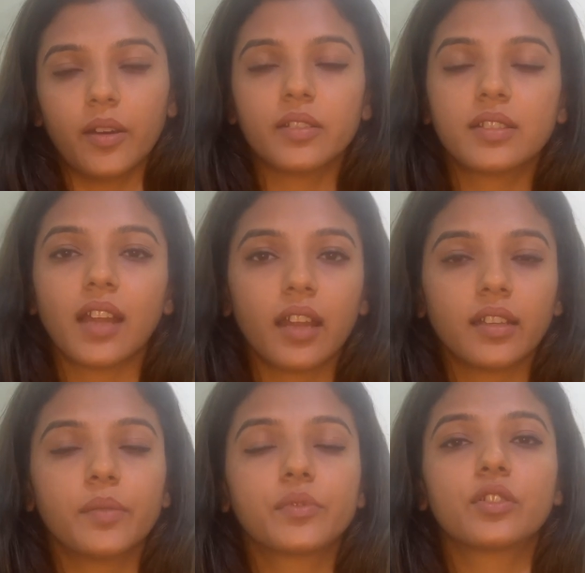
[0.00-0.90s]

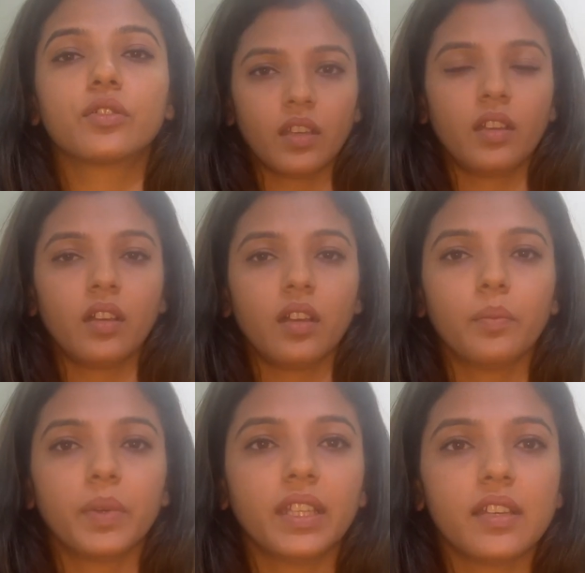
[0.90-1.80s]
startups to.
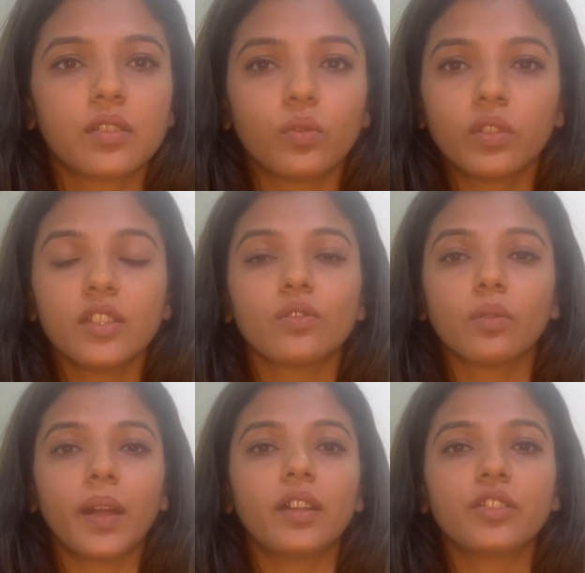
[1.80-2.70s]
But there's only
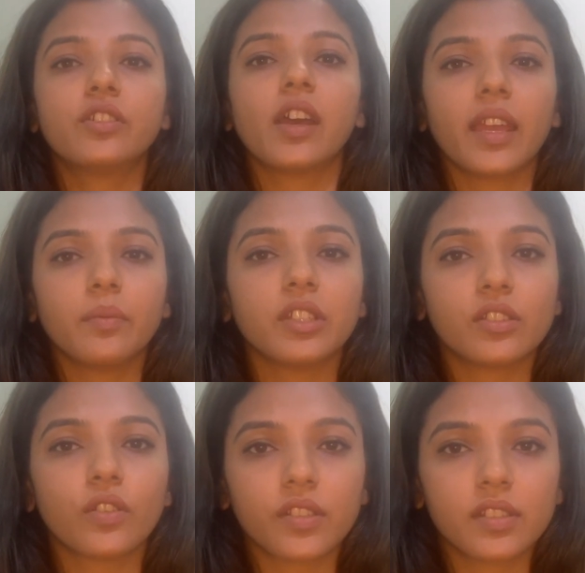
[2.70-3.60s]
so much time,
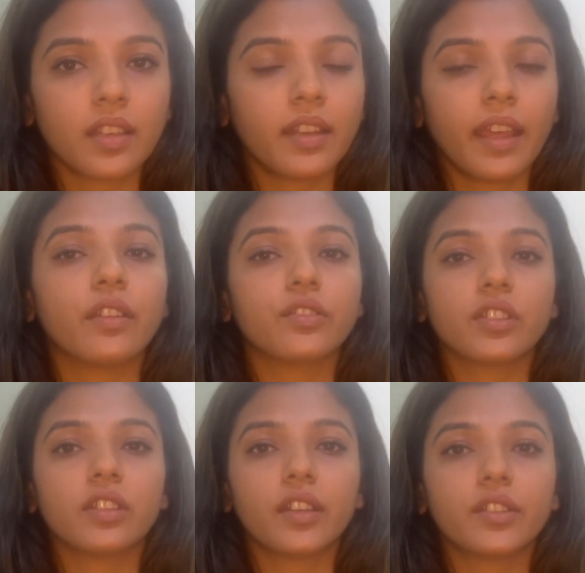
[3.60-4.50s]
resources and
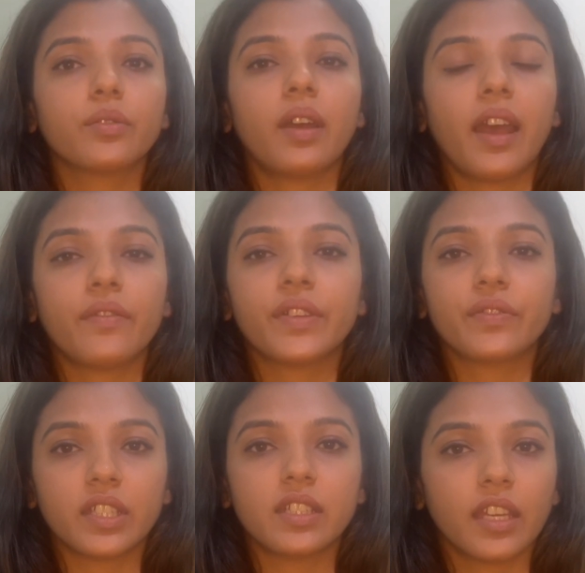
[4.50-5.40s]
energy that you have
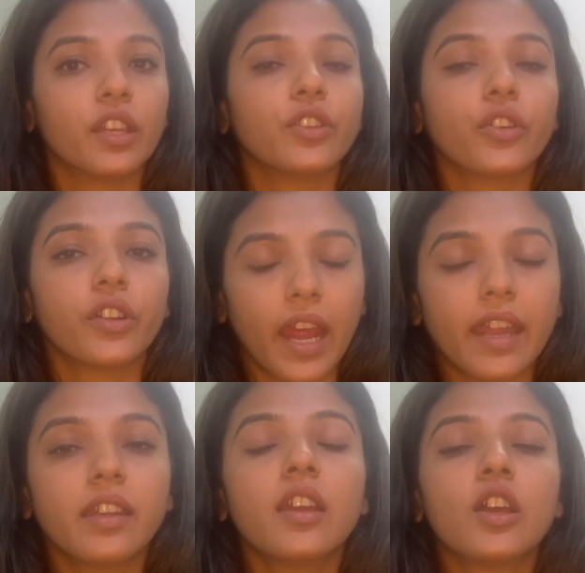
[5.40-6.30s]
every day in your
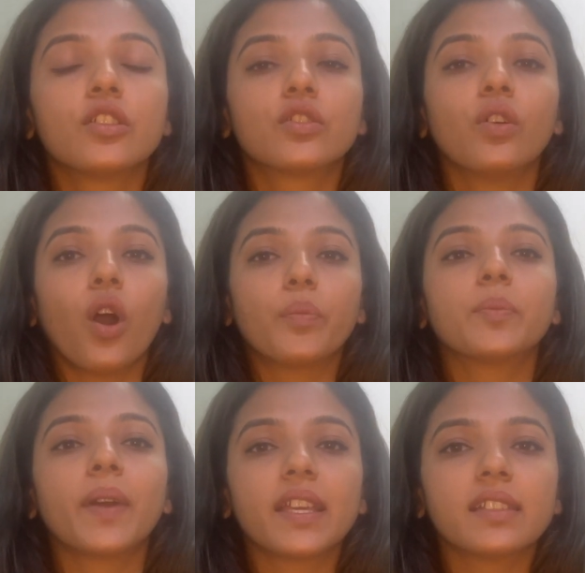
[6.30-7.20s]
hand. So
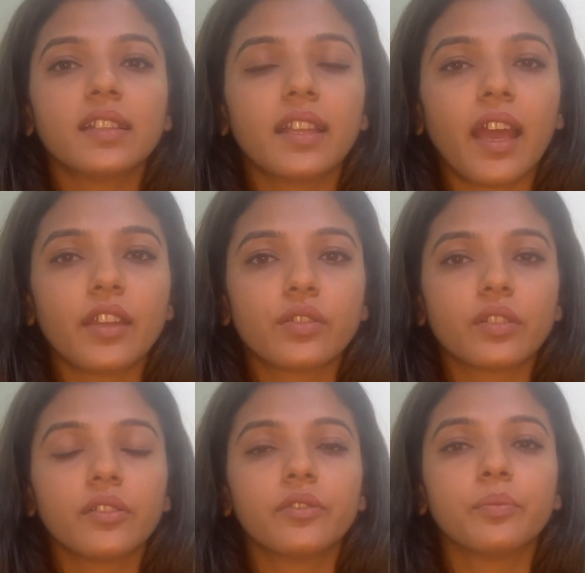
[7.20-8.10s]
optimizing that to
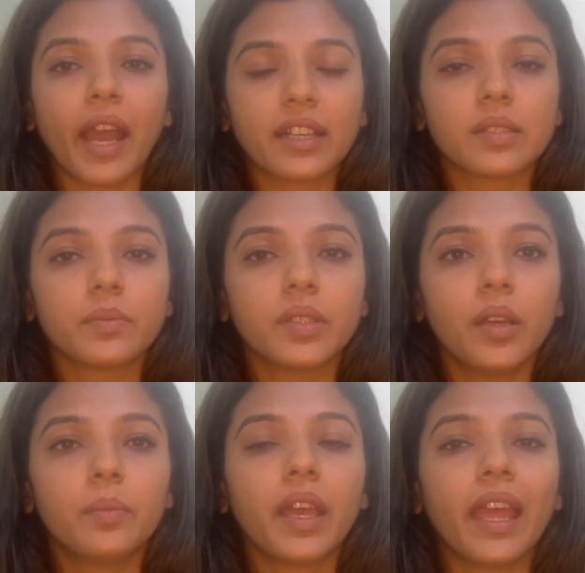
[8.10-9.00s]
the
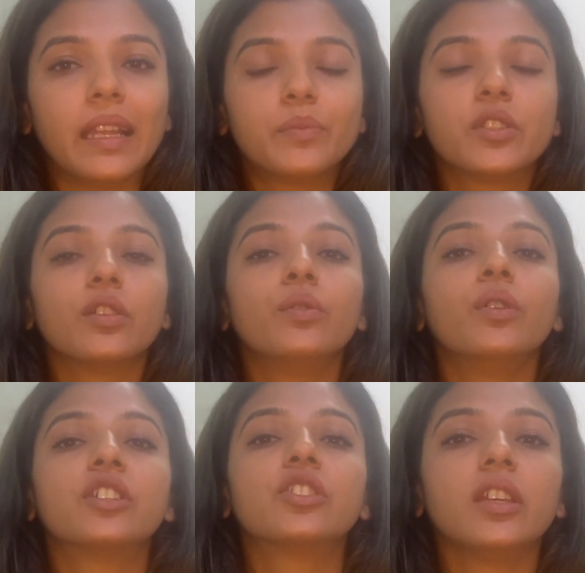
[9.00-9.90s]
maximum helps you
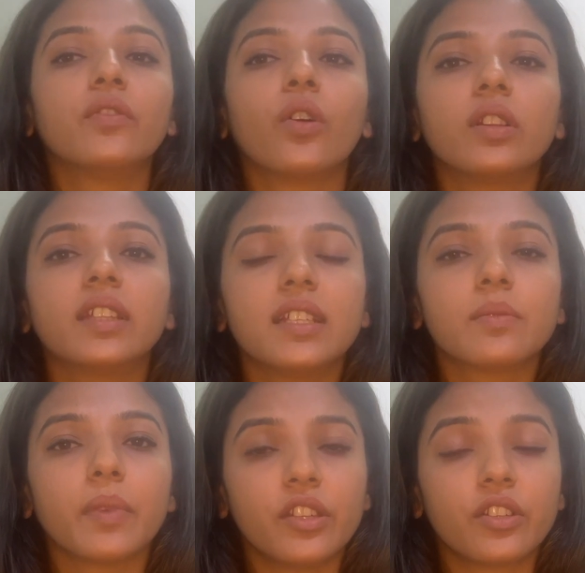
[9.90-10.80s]
achieve all these
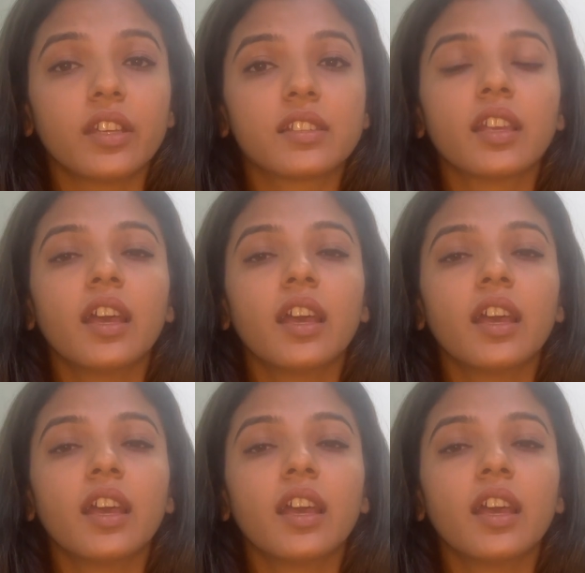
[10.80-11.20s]
metrics.